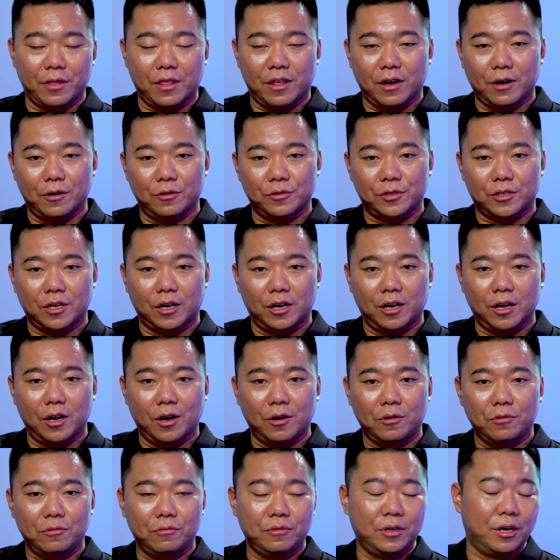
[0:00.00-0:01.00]
those
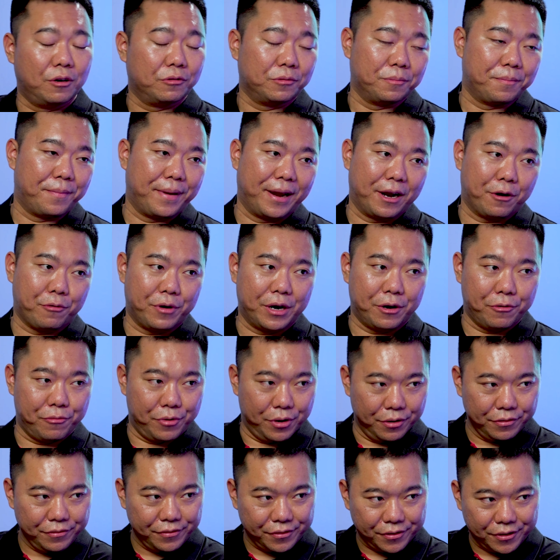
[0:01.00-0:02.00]
low load bearing
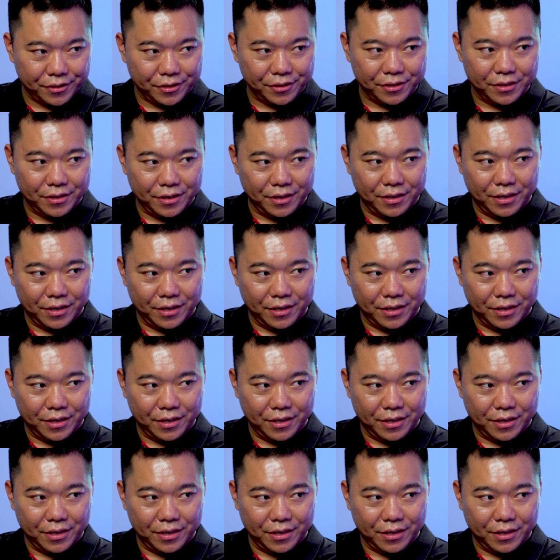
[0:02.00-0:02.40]
roofs.